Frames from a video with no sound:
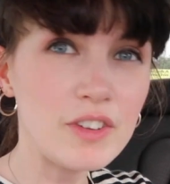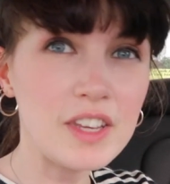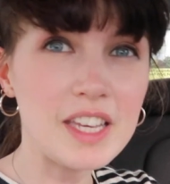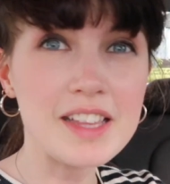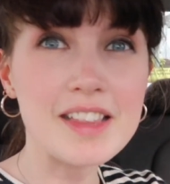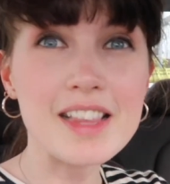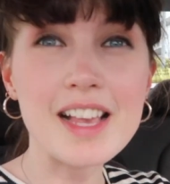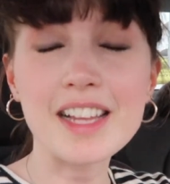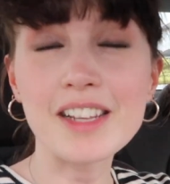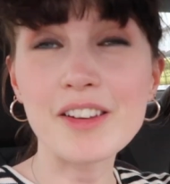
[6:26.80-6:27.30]

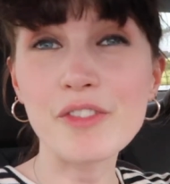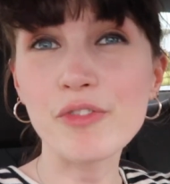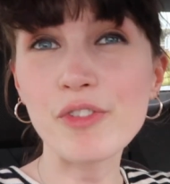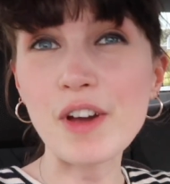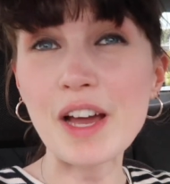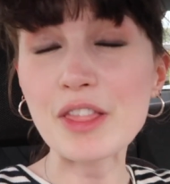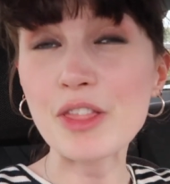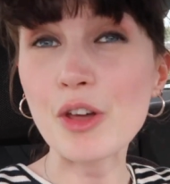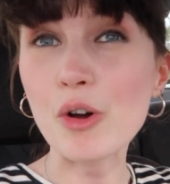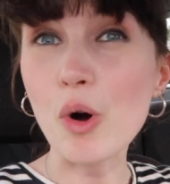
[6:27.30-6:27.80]
Face, and in
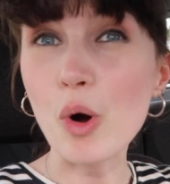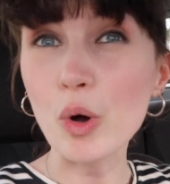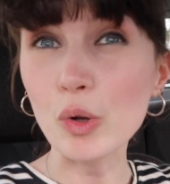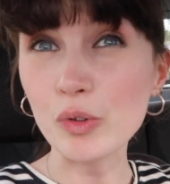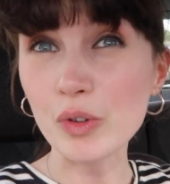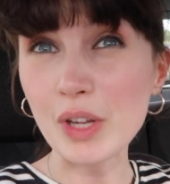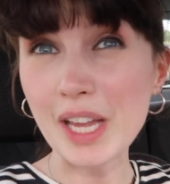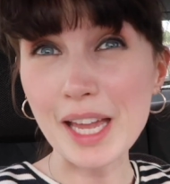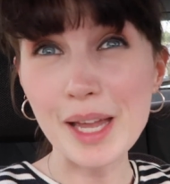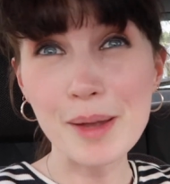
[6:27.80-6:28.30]
fact the
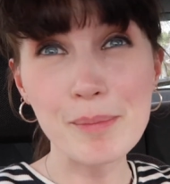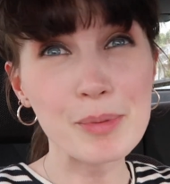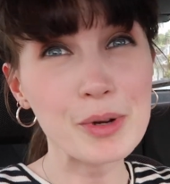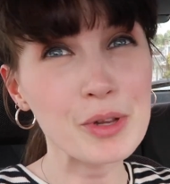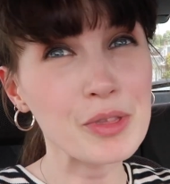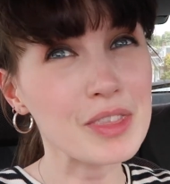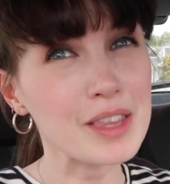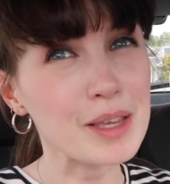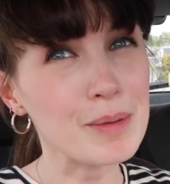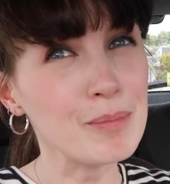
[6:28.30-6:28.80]
Audrey
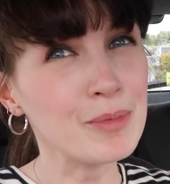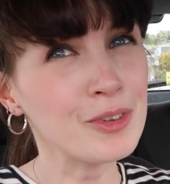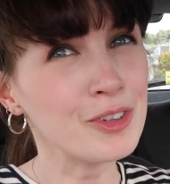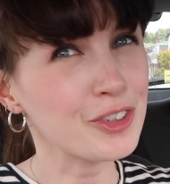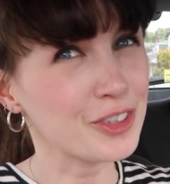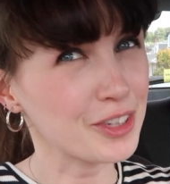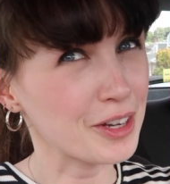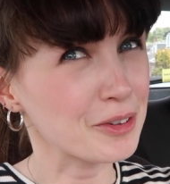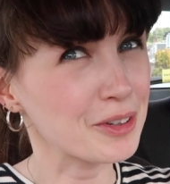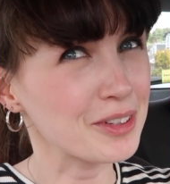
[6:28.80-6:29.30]
Hepburn theme
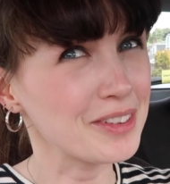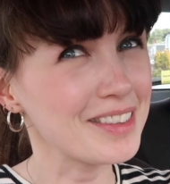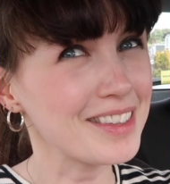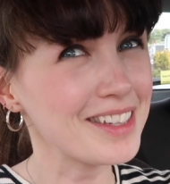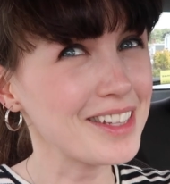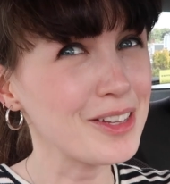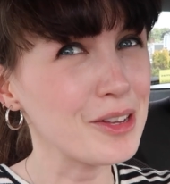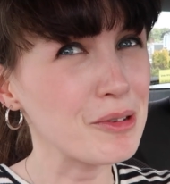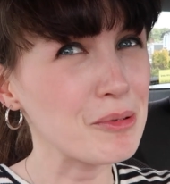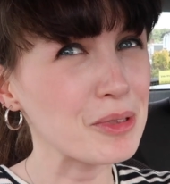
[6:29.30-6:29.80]
shall
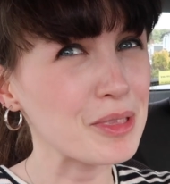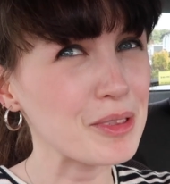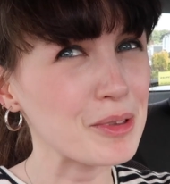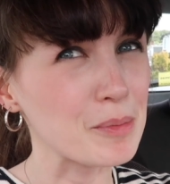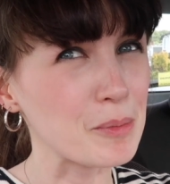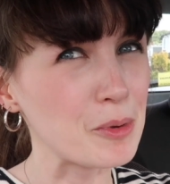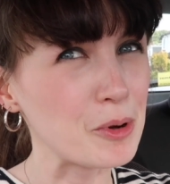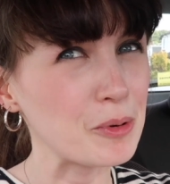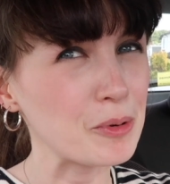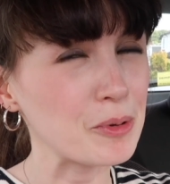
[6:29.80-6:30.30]
continue with
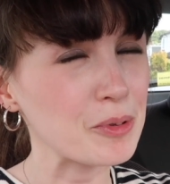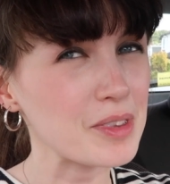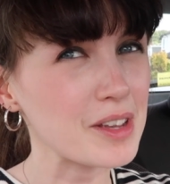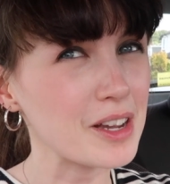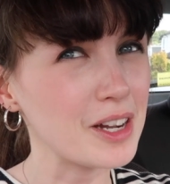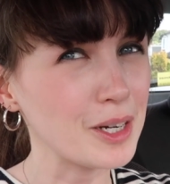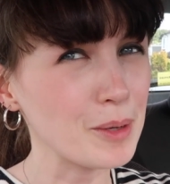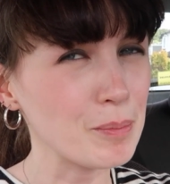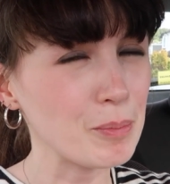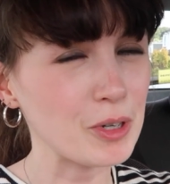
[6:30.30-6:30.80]
tomorrow's
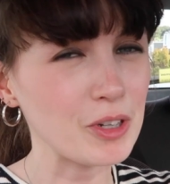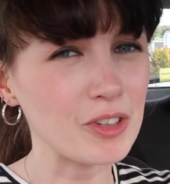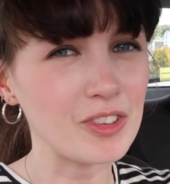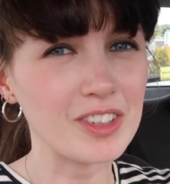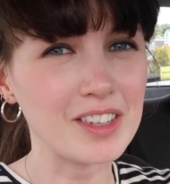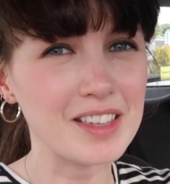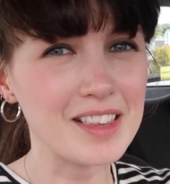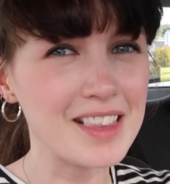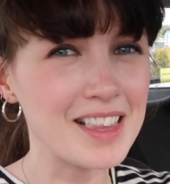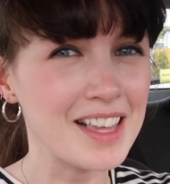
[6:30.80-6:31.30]
car
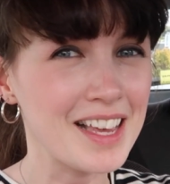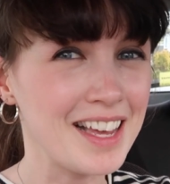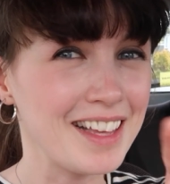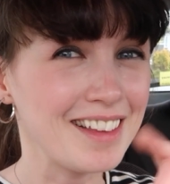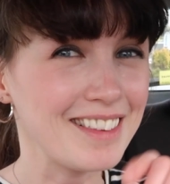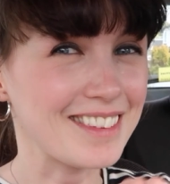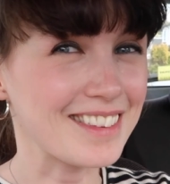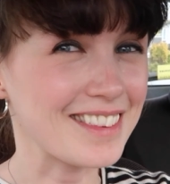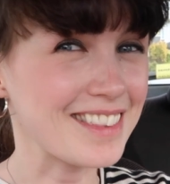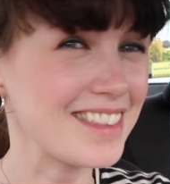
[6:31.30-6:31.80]
purchase.
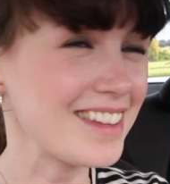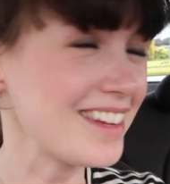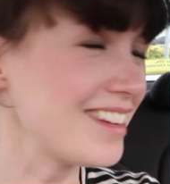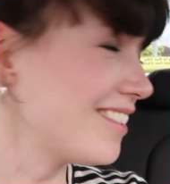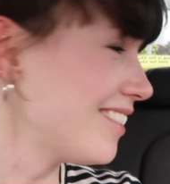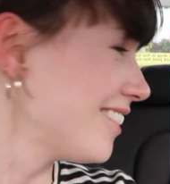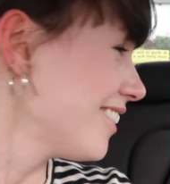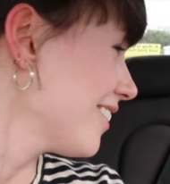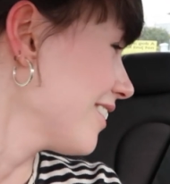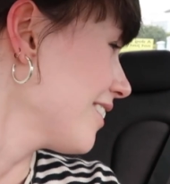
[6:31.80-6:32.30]
Just
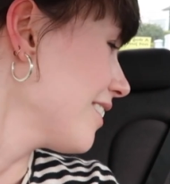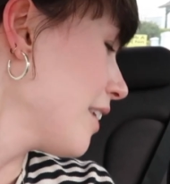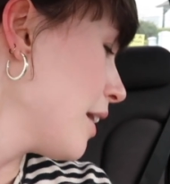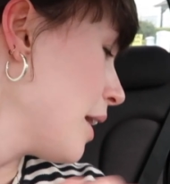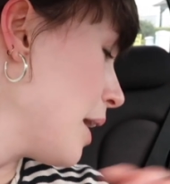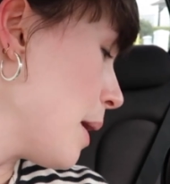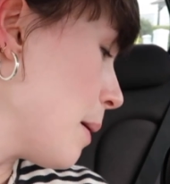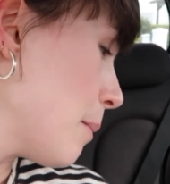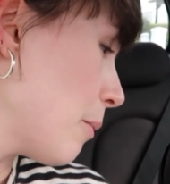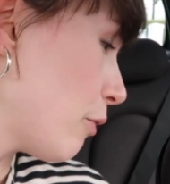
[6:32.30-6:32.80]
stay tuned.
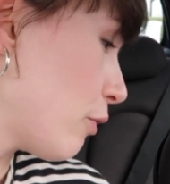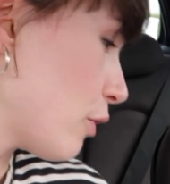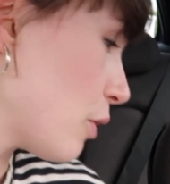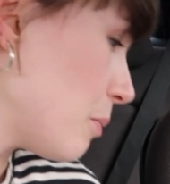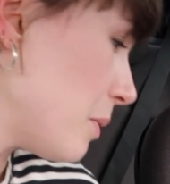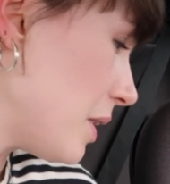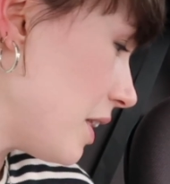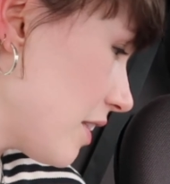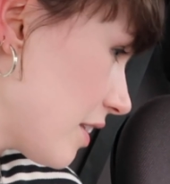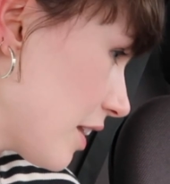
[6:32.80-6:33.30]
But for
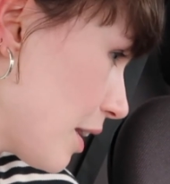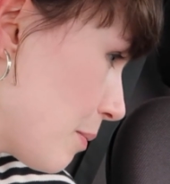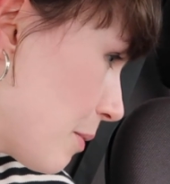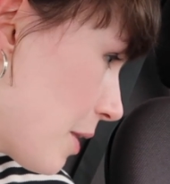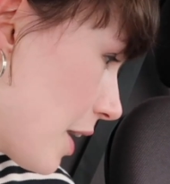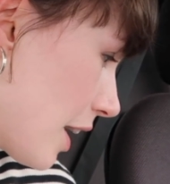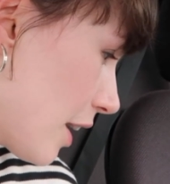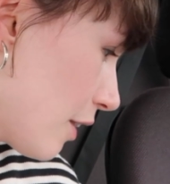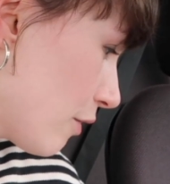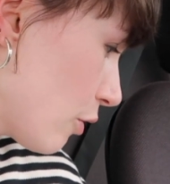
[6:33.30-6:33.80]
the
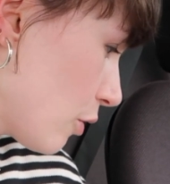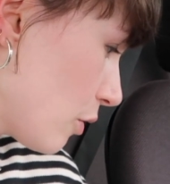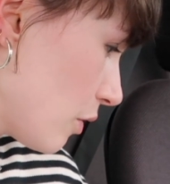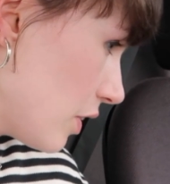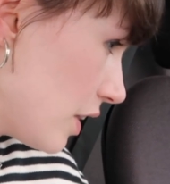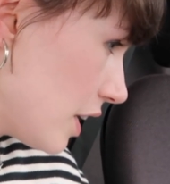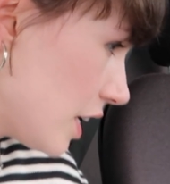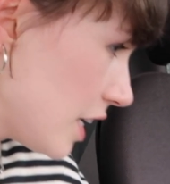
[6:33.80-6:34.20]
meantime, yeah, I've got